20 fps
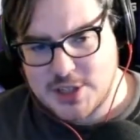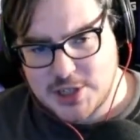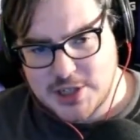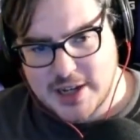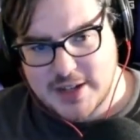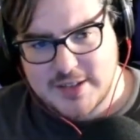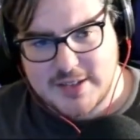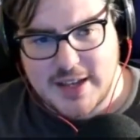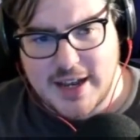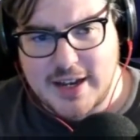
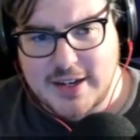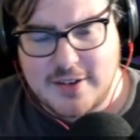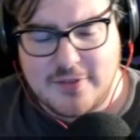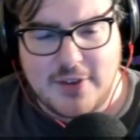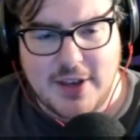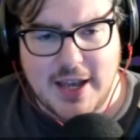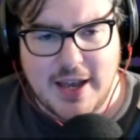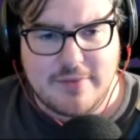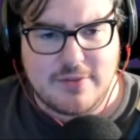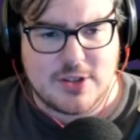chance to
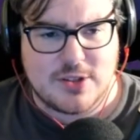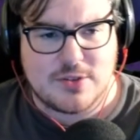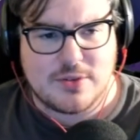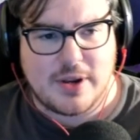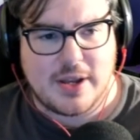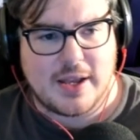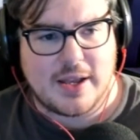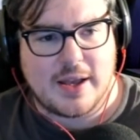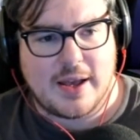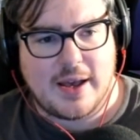activate Heavy
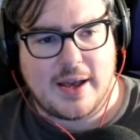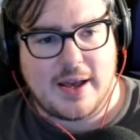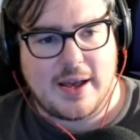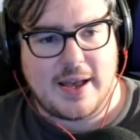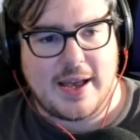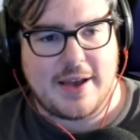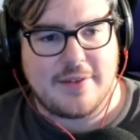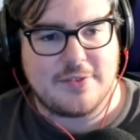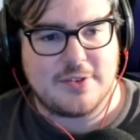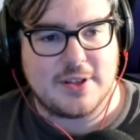Strike
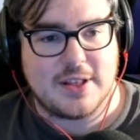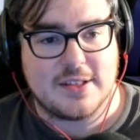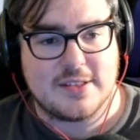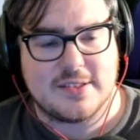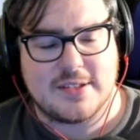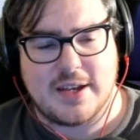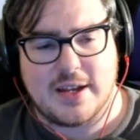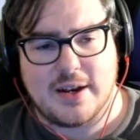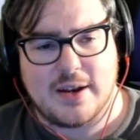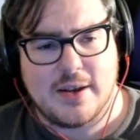after that's
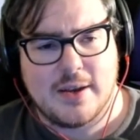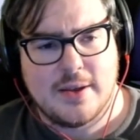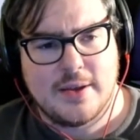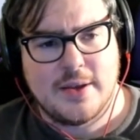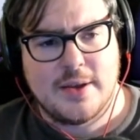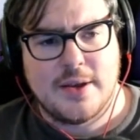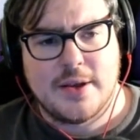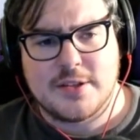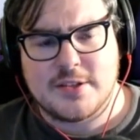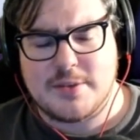done.
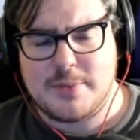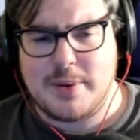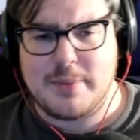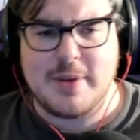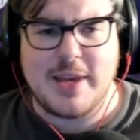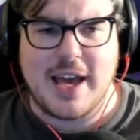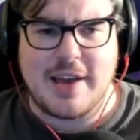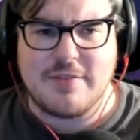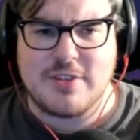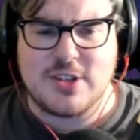So maybe
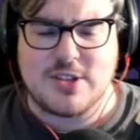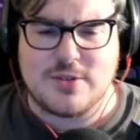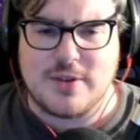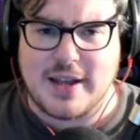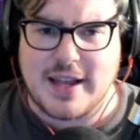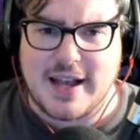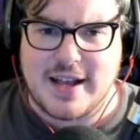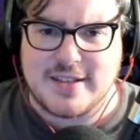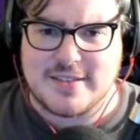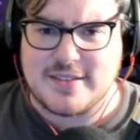Heavy
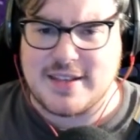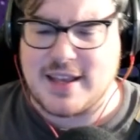Strike has